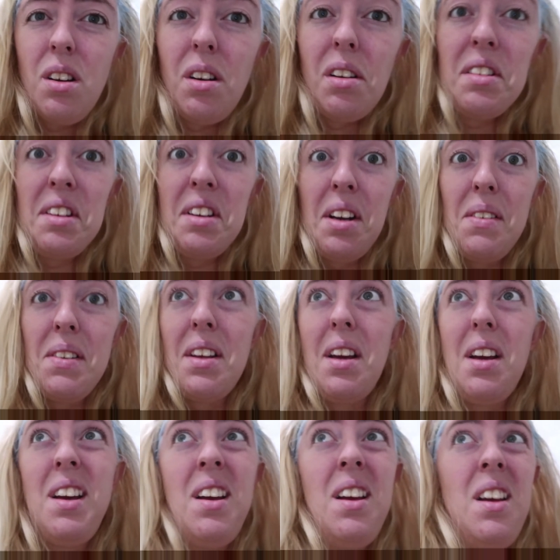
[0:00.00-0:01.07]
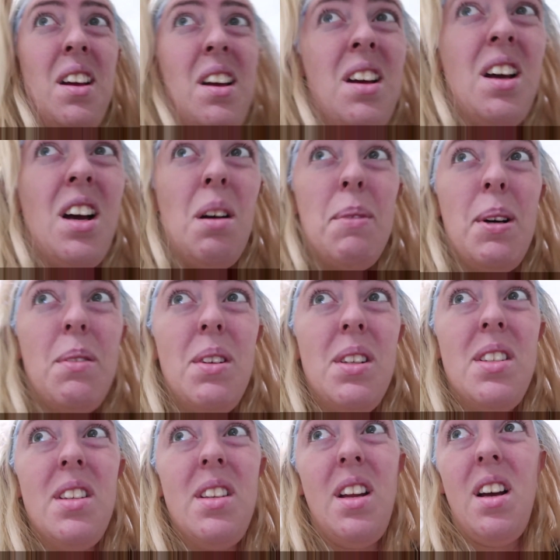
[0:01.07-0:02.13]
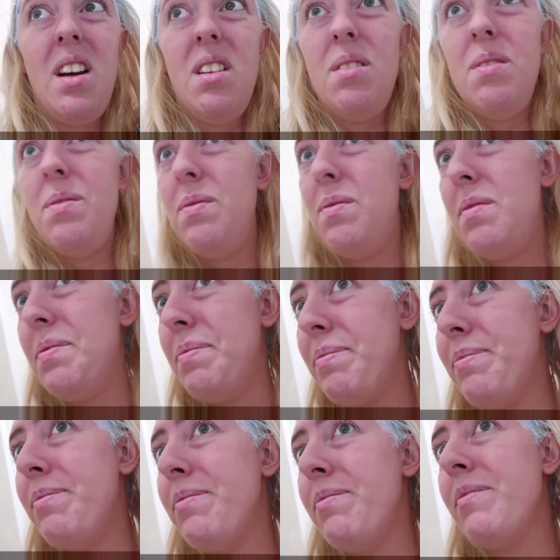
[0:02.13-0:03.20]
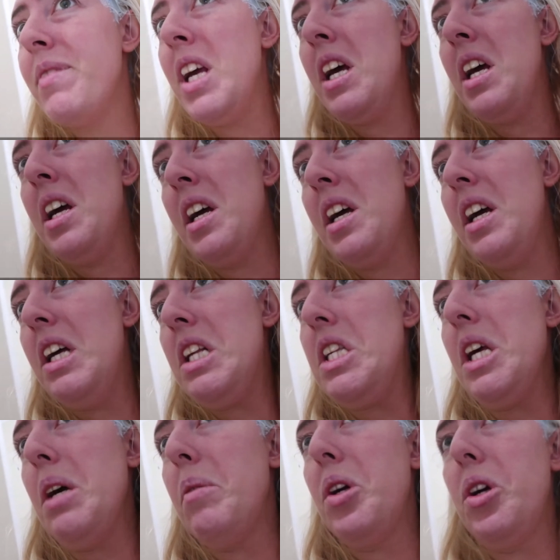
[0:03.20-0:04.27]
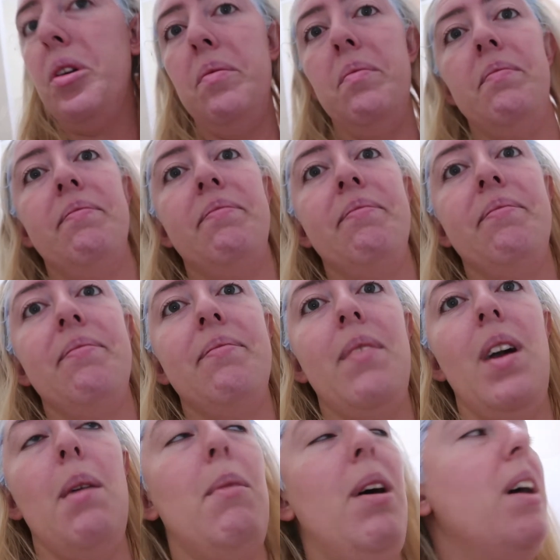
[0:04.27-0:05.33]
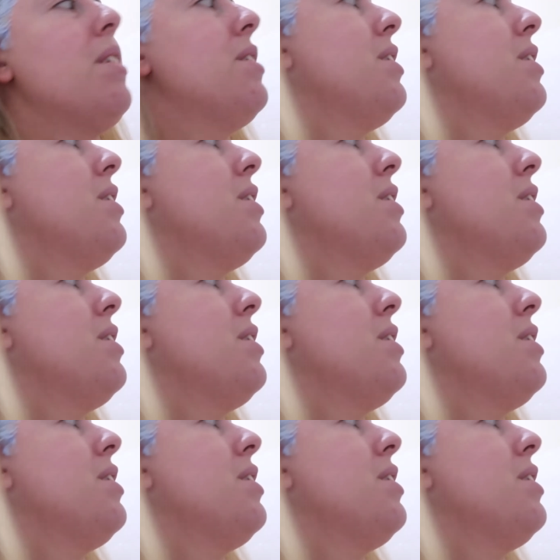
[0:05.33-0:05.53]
Oh, can you kind of see? I might rinse it now. Let's see how we go. I might